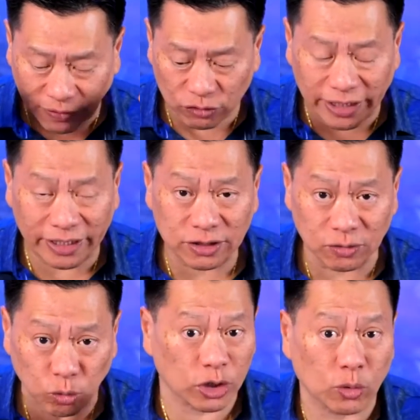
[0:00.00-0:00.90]
the
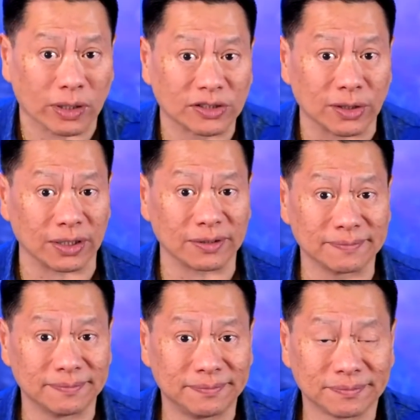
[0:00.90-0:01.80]
foundation where you want to start.
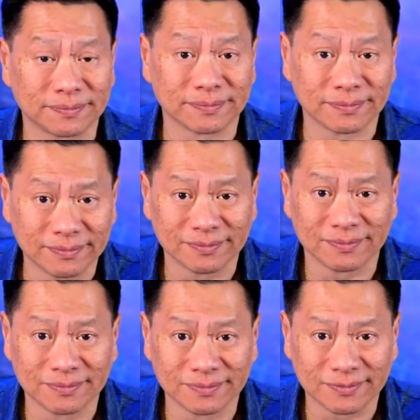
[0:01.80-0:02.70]

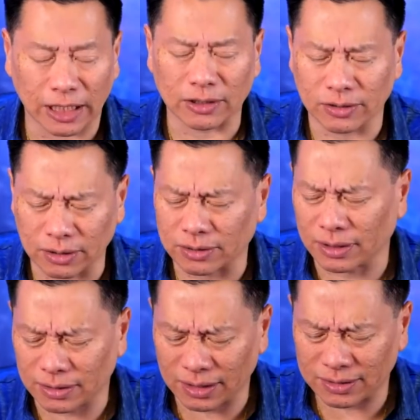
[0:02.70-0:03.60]
I know
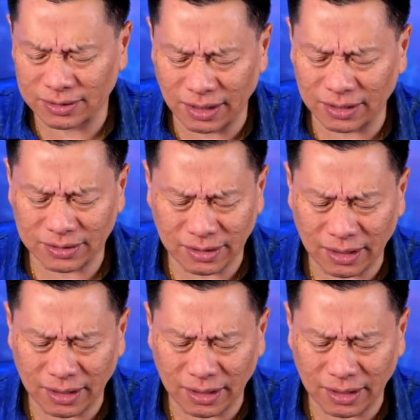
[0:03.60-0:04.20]
you're going, that's